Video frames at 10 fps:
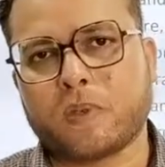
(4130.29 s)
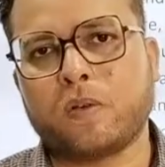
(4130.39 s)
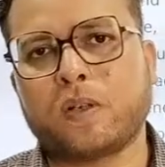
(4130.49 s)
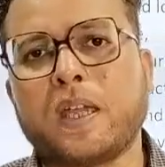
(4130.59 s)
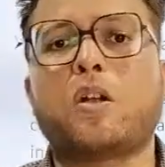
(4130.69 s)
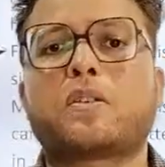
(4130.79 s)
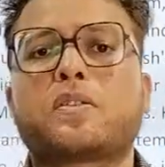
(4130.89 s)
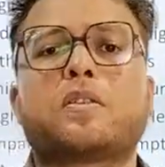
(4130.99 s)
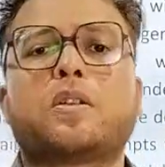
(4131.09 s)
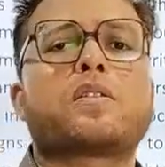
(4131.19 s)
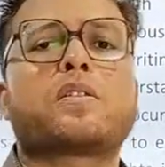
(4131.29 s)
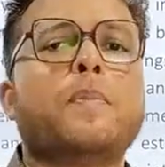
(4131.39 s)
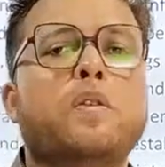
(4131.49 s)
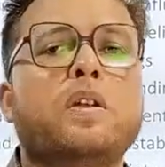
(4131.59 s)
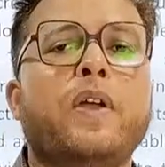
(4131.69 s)
Okay, he also talks
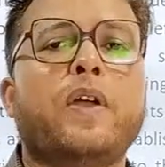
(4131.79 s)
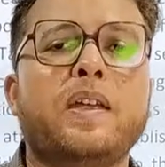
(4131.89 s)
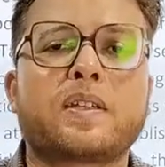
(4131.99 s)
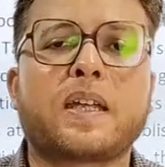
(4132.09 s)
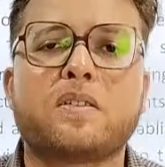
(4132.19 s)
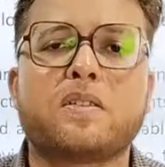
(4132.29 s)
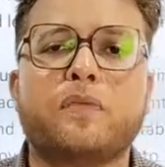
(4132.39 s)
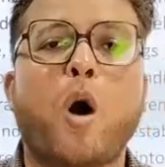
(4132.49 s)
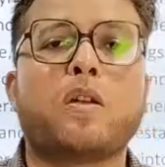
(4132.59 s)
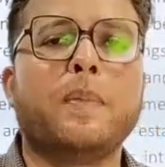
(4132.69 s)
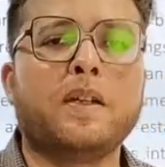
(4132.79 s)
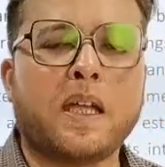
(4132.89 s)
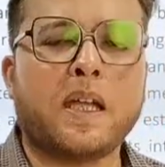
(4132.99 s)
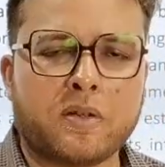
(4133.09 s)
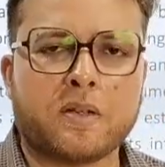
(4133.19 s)
about the various kinds of
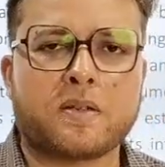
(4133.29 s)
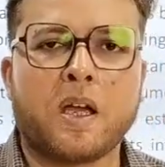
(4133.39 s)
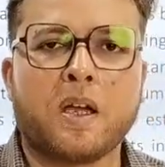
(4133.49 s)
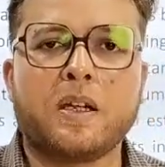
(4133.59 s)
ornamentations